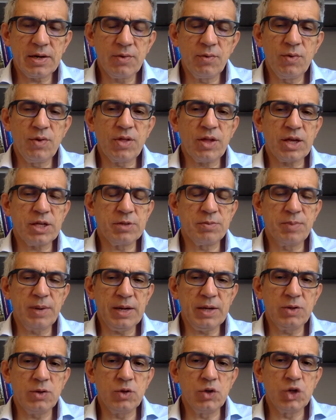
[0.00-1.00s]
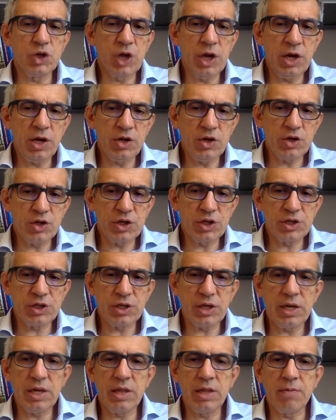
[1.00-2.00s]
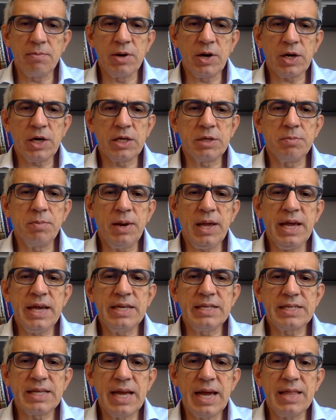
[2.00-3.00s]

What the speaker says: with respect to changes in the marketplace.